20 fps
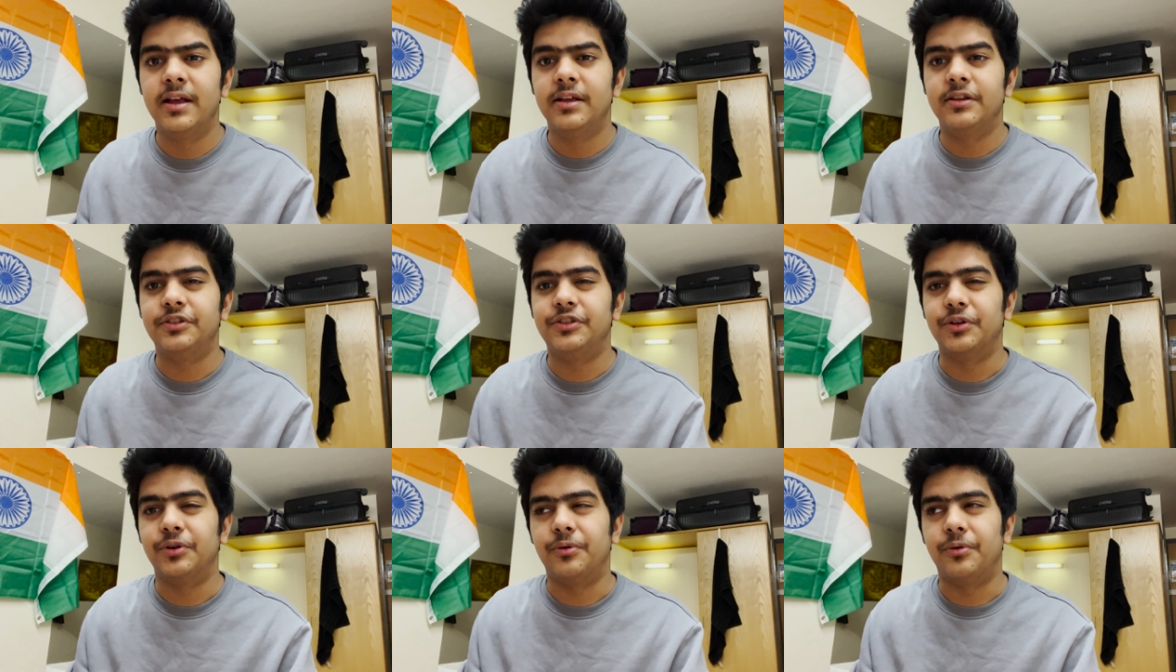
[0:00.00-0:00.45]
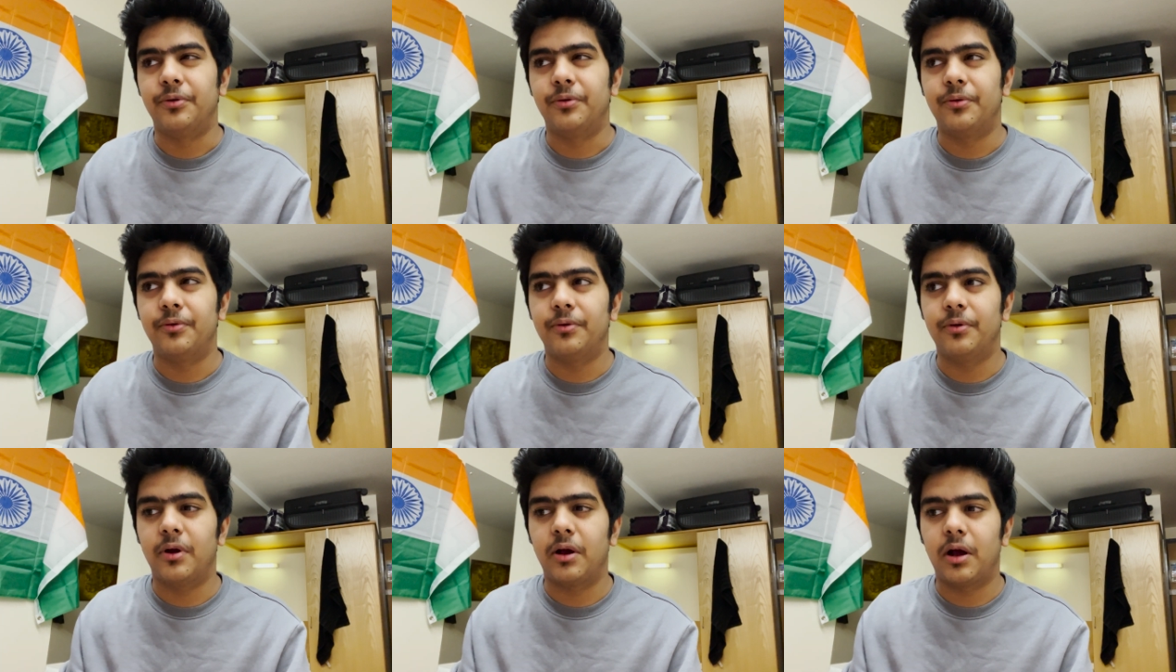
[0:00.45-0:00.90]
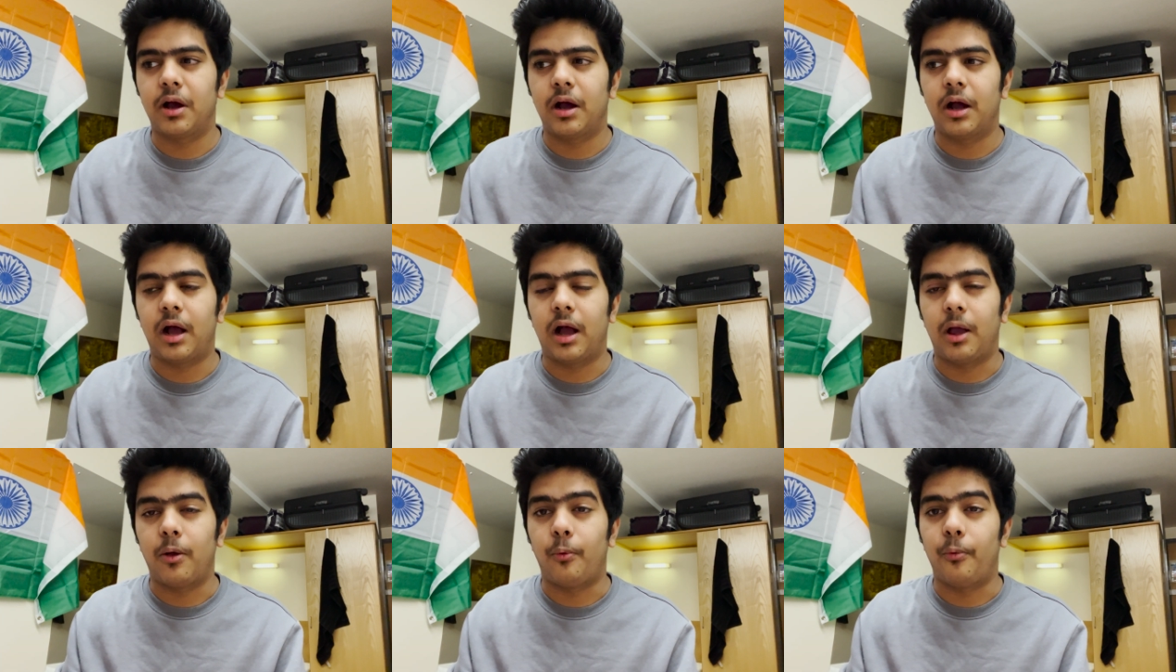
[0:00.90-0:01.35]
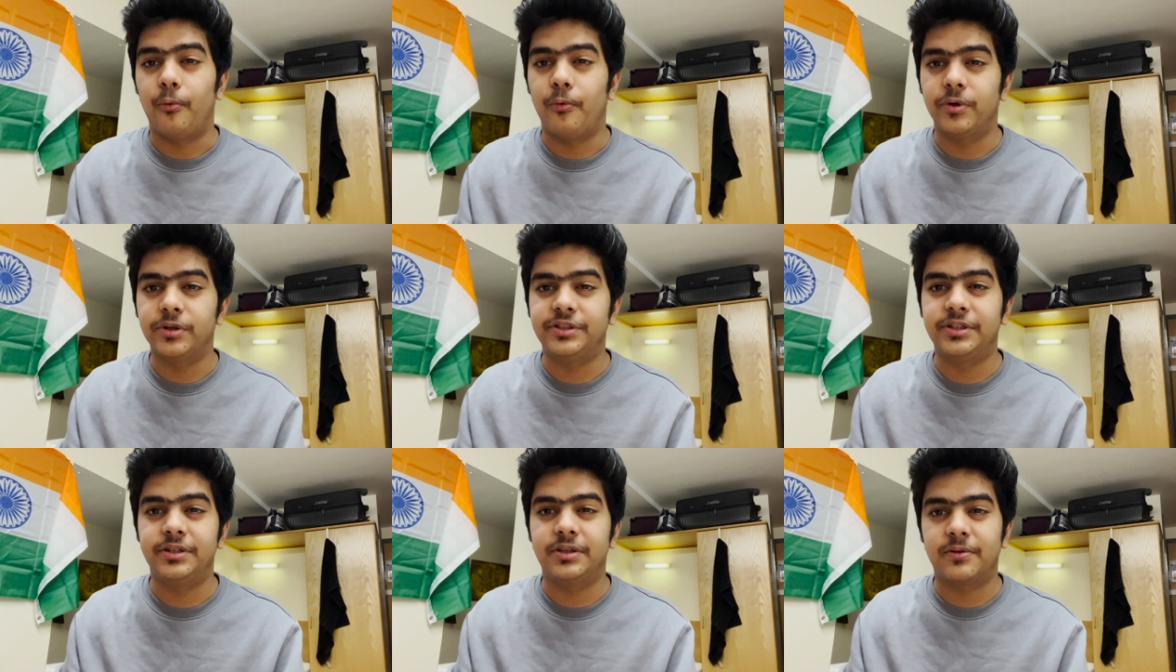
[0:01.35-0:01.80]
So I
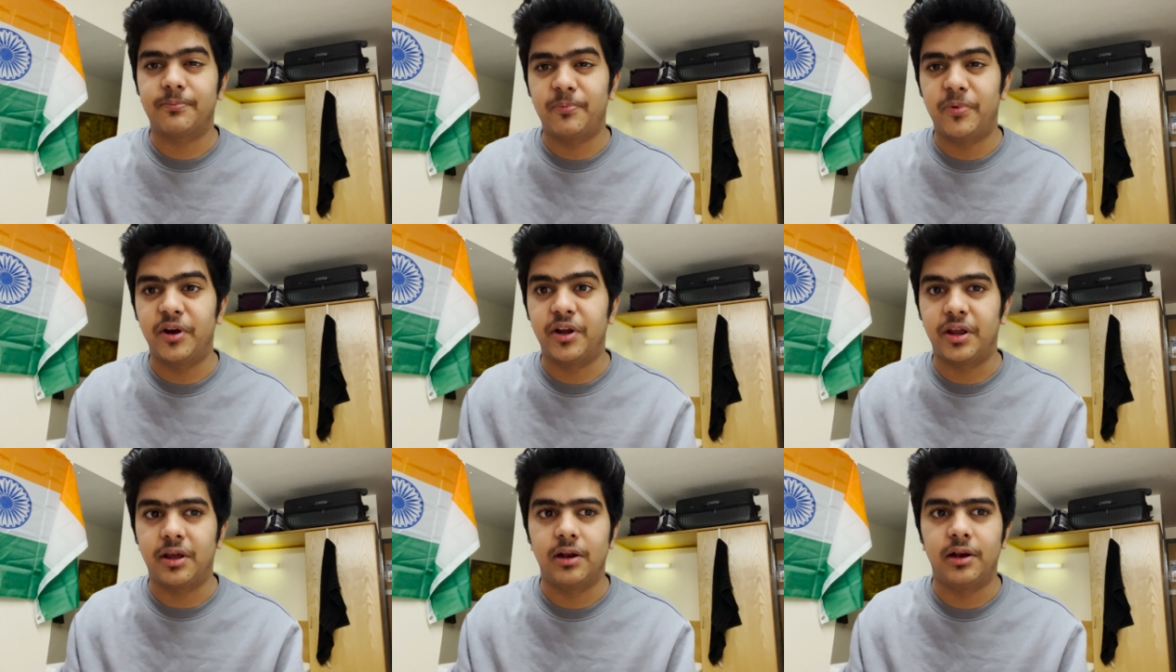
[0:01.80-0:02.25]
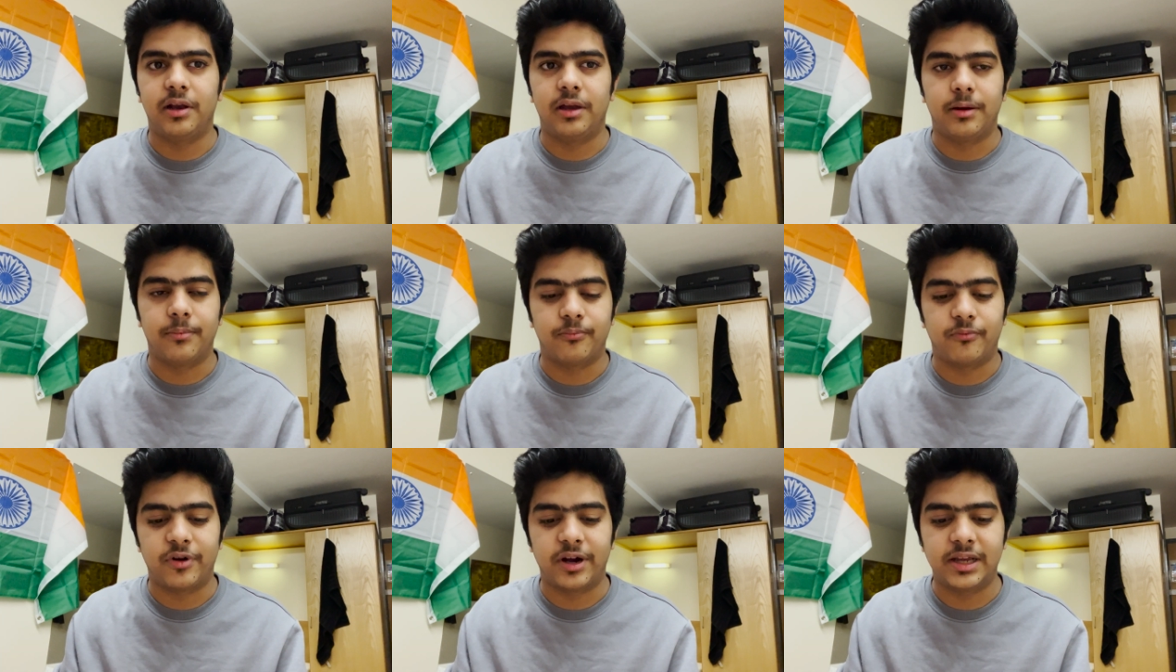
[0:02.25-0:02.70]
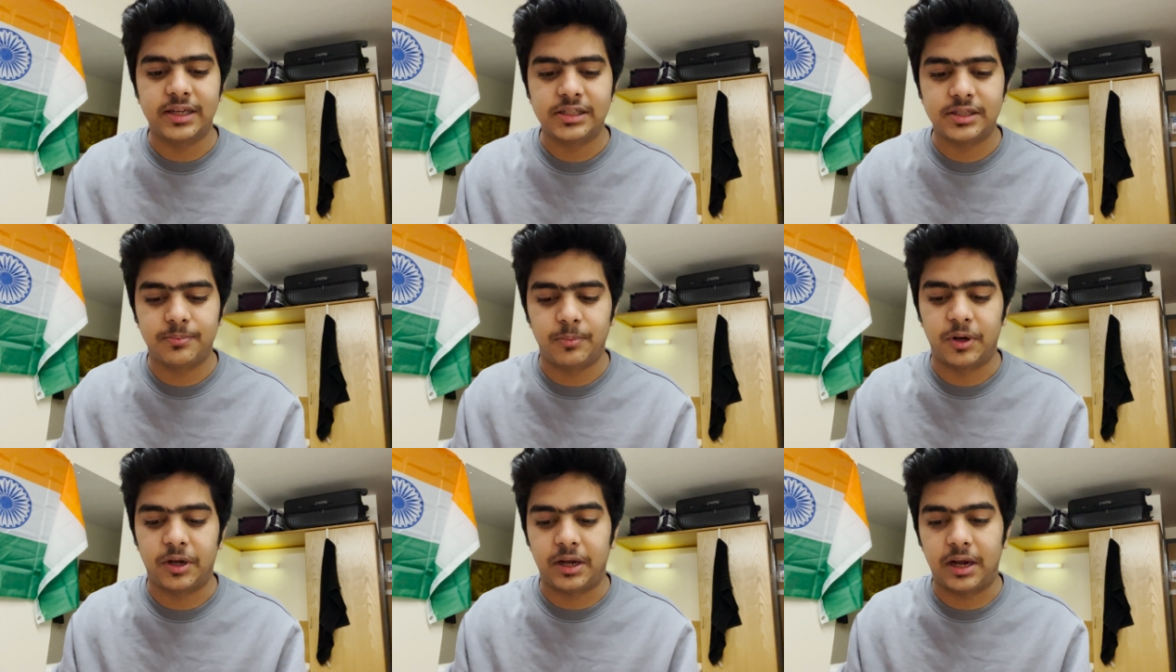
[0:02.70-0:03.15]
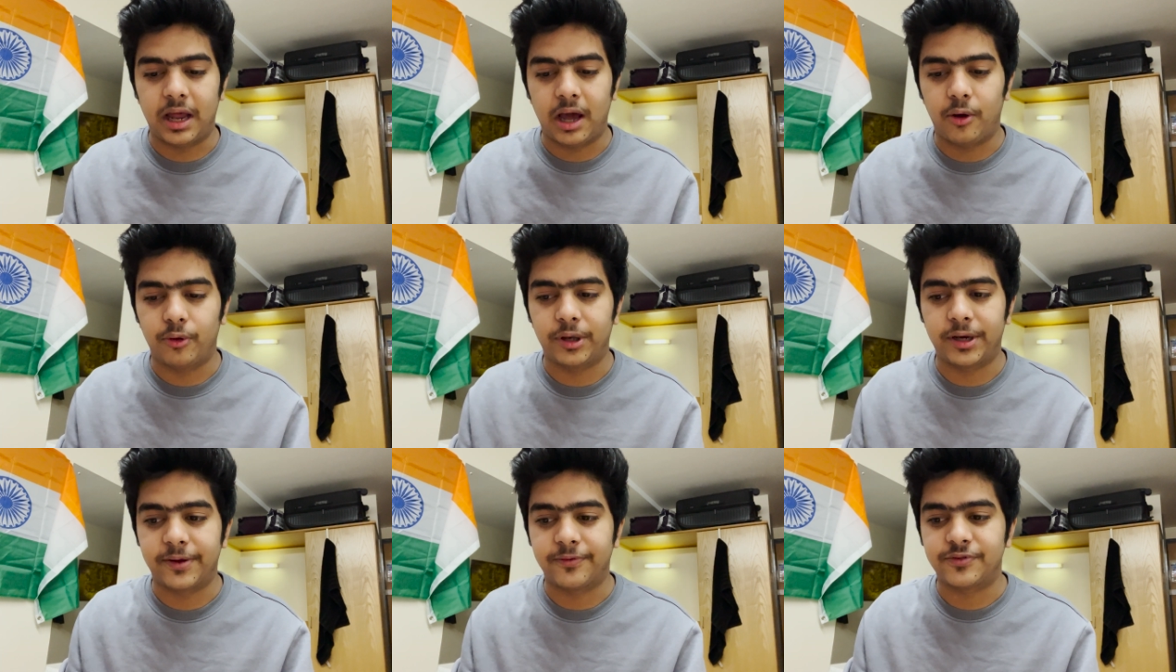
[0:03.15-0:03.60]
wasn't particularly impressed, but
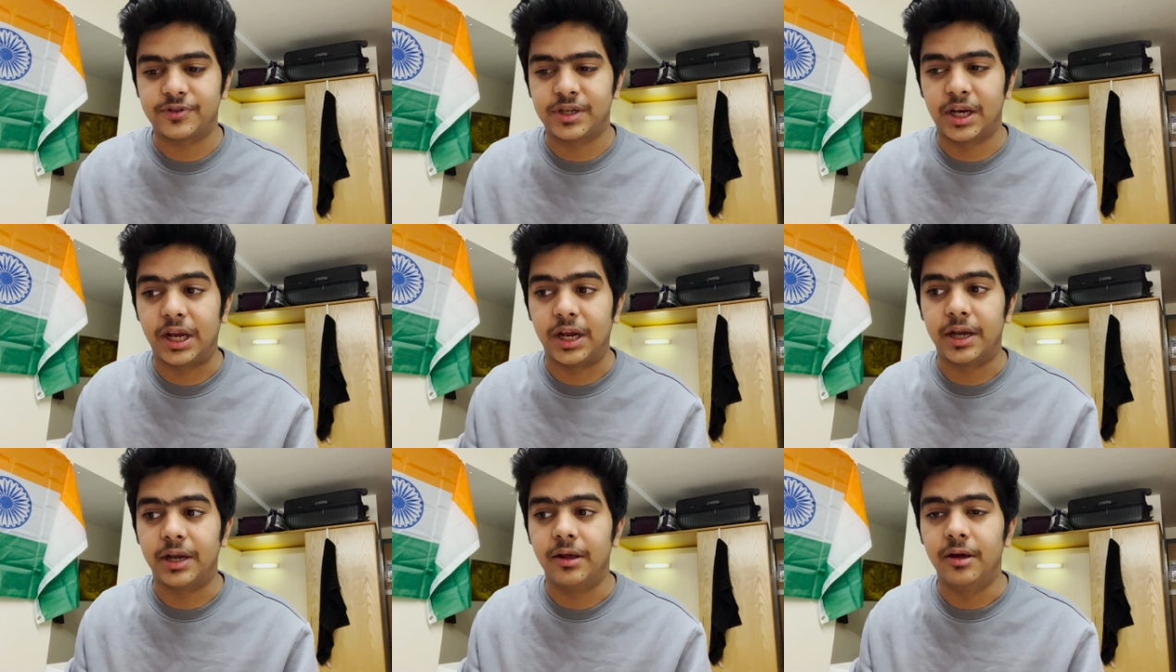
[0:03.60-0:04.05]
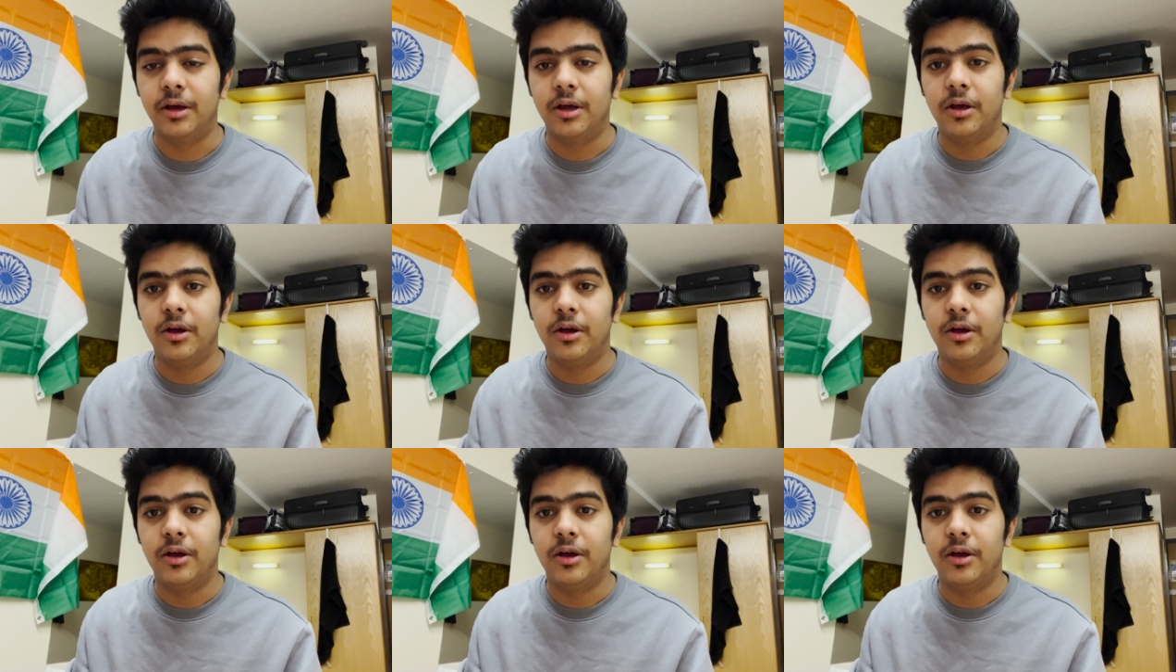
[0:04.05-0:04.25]
now that I've stayed